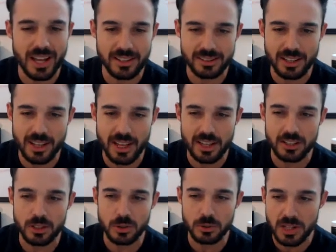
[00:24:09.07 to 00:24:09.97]

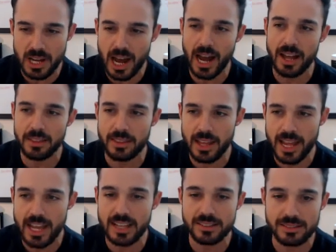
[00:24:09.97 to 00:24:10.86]
SKU, not the
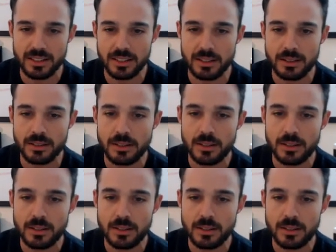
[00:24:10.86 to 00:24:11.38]
ASIN,